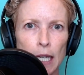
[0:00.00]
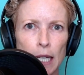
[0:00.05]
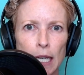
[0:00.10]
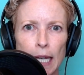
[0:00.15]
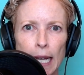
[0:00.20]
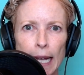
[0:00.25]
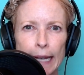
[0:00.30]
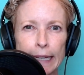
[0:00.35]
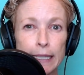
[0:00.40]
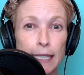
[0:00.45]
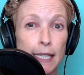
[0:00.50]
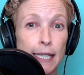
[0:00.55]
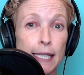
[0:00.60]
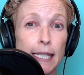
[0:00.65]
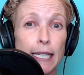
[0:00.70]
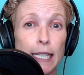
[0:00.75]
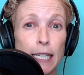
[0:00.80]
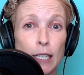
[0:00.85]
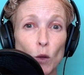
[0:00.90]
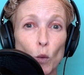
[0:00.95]
and
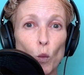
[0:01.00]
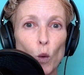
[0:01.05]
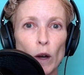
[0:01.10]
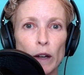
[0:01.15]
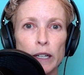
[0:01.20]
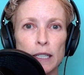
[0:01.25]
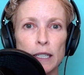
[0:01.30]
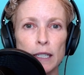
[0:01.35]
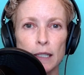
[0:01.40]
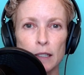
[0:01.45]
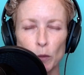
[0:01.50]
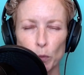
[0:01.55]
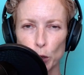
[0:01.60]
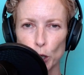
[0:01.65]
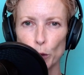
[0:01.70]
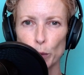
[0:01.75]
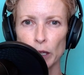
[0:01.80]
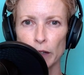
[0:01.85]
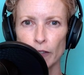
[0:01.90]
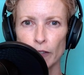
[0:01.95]
see what is
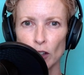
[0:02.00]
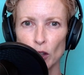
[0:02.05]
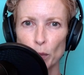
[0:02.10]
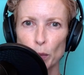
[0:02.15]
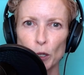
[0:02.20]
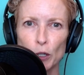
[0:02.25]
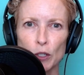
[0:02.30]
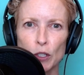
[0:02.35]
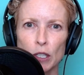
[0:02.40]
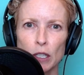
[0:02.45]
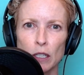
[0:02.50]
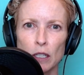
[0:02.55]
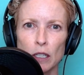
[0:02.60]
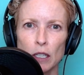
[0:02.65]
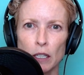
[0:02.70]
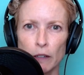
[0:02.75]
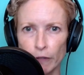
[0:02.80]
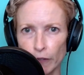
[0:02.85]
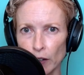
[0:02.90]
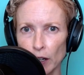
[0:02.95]
appropriate for the person
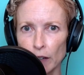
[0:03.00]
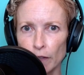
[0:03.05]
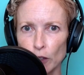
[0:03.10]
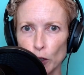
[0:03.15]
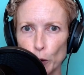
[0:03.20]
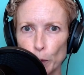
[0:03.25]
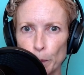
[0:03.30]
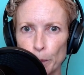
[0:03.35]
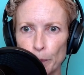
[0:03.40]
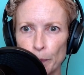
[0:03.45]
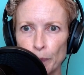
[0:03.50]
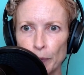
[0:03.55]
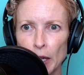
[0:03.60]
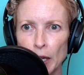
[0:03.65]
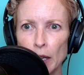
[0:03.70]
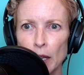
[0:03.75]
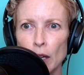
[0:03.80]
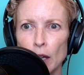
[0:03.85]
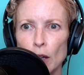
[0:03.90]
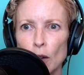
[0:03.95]
in front of you.
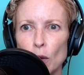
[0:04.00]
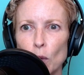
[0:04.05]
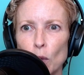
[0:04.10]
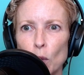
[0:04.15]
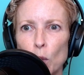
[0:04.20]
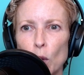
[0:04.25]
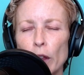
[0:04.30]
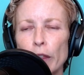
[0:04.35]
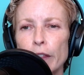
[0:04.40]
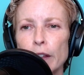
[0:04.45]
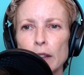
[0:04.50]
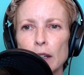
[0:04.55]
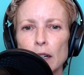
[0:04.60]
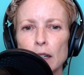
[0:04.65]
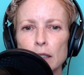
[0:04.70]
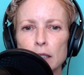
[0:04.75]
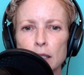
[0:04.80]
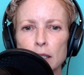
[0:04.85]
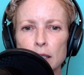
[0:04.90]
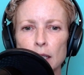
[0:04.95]
One thing that
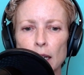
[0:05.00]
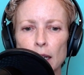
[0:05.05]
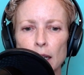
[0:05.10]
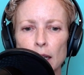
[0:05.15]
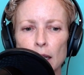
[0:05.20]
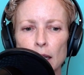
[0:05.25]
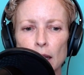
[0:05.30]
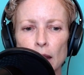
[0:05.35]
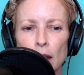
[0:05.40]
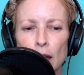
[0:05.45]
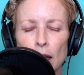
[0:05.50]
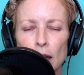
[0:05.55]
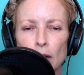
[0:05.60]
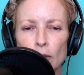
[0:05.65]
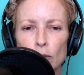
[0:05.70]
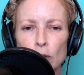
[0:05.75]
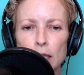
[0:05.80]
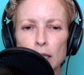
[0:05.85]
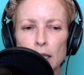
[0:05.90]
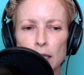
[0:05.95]
I'll say that
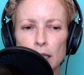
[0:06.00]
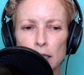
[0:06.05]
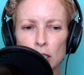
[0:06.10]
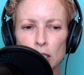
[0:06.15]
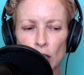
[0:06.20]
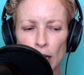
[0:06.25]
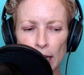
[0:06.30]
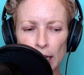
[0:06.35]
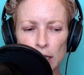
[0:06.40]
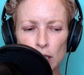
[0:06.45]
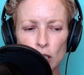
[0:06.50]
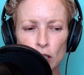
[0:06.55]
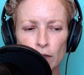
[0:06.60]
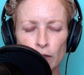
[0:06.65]
really changed for